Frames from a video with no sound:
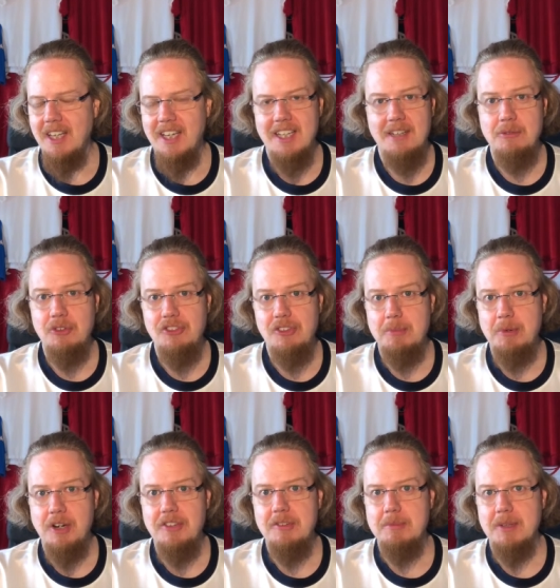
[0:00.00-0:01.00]
and I was
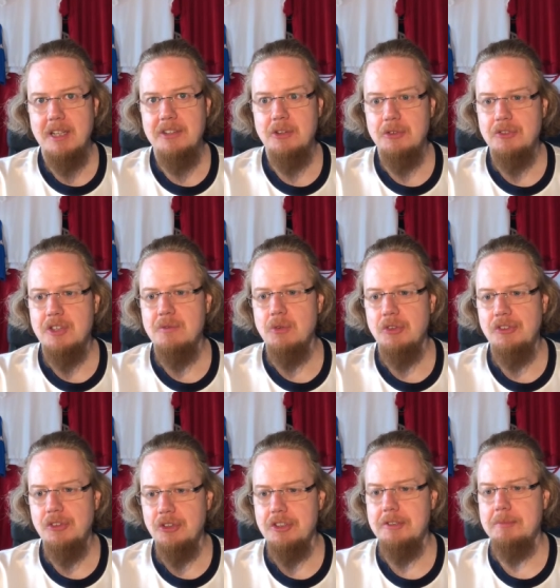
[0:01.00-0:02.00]
surprised that Malinovskyi was
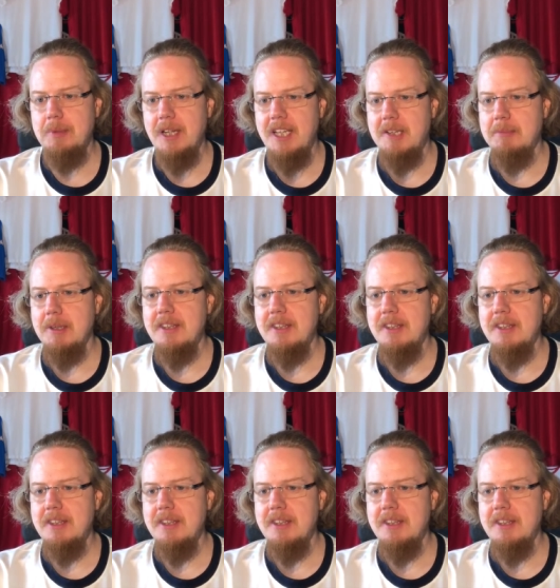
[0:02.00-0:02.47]
not playing,